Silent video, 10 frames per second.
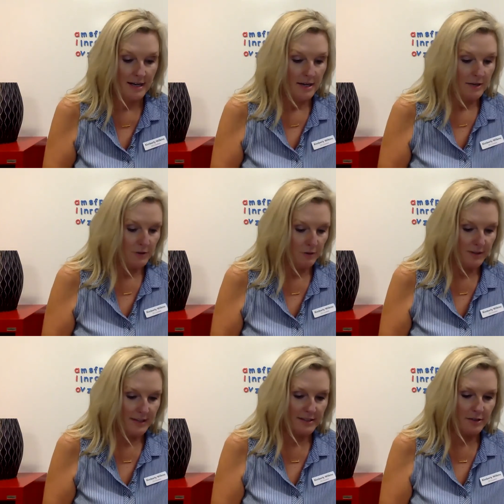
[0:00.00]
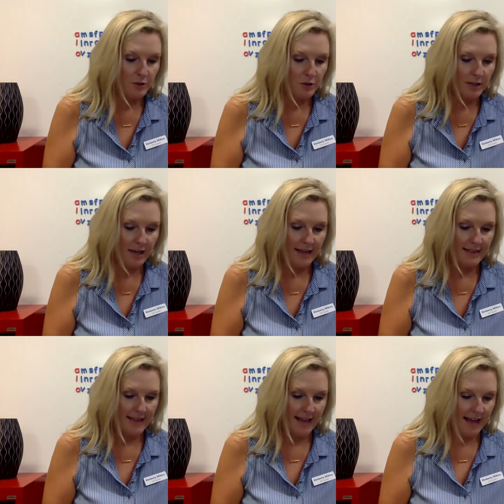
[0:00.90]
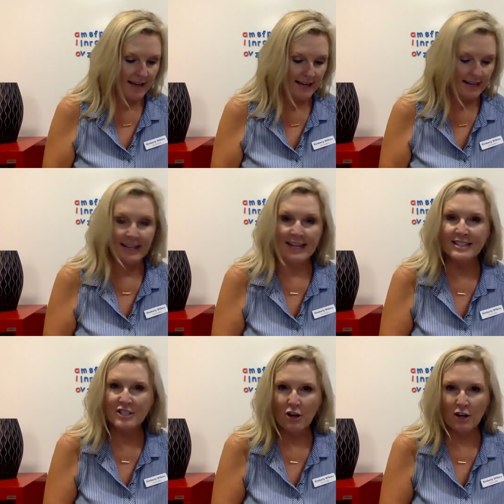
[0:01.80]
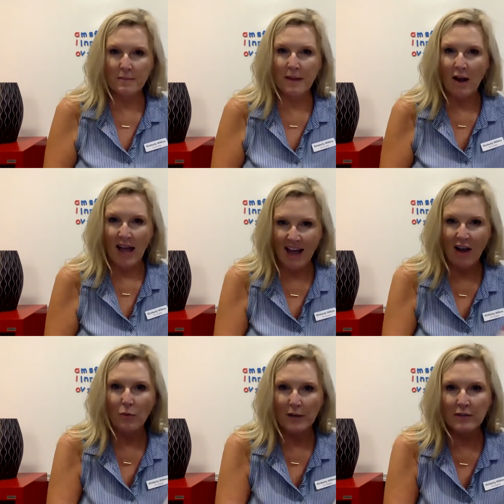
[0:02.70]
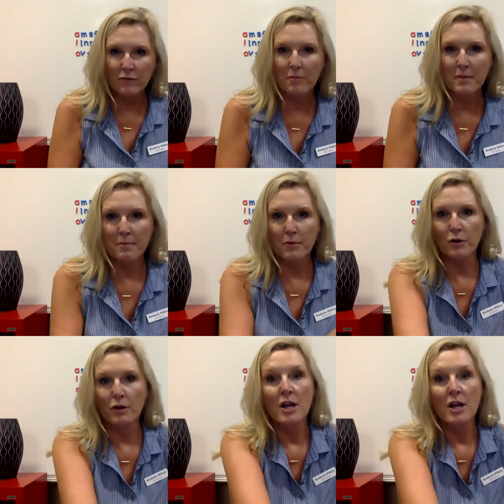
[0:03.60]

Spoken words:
So let's look at that and let's talk about how we can remember